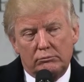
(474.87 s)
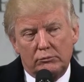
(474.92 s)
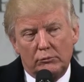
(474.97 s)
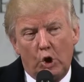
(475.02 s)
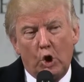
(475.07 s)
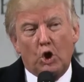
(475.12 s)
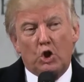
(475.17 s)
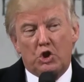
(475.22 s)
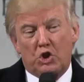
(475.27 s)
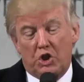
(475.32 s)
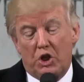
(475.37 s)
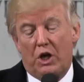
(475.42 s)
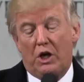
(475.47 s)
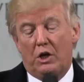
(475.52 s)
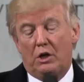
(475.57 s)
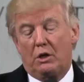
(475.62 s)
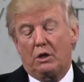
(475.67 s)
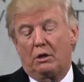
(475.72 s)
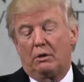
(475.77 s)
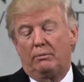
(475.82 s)
You'll see.
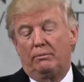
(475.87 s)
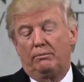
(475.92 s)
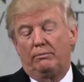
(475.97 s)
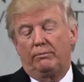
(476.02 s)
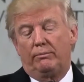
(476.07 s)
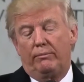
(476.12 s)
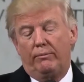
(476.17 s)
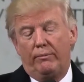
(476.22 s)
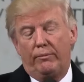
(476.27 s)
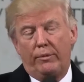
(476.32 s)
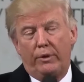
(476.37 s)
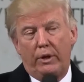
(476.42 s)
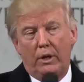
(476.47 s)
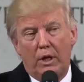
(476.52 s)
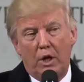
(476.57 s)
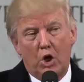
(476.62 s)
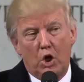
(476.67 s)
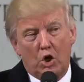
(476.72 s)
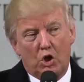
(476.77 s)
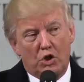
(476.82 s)

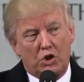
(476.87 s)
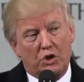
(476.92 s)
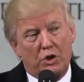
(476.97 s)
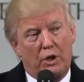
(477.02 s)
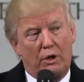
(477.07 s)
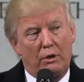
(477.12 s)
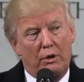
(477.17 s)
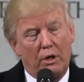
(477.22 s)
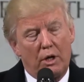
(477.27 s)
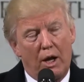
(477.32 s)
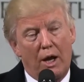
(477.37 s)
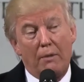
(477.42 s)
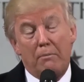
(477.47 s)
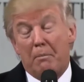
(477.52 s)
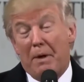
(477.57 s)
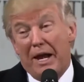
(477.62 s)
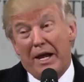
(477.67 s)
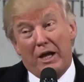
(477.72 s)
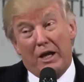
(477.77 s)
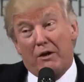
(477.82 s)
You'll see. And
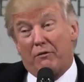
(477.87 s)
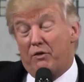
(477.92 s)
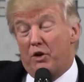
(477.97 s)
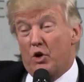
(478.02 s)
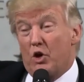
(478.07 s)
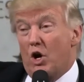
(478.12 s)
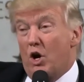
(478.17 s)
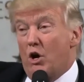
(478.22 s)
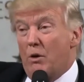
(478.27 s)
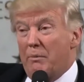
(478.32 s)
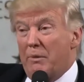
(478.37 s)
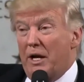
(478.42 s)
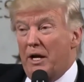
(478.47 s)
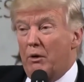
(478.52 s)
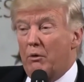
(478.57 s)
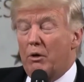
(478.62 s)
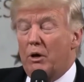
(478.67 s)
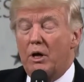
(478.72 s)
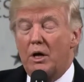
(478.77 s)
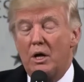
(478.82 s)
many of you know him
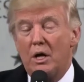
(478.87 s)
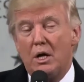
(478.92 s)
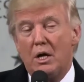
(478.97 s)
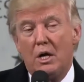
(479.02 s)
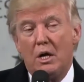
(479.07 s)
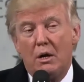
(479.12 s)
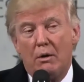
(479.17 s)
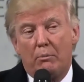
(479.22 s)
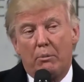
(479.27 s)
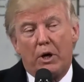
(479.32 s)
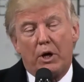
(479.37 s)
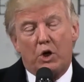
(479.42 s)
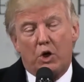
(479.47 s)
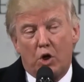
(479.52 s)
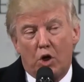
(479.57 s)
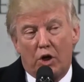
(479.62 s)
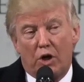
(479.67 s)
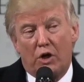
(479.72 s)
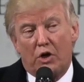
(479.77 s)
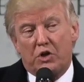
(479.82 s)
anyway, but
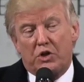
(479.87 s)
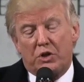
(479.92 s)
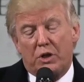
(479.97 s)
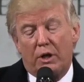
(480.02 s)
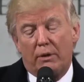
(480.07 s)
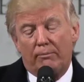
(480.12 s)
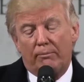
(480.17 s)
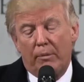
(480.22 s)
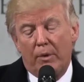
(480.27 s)
you're going to see.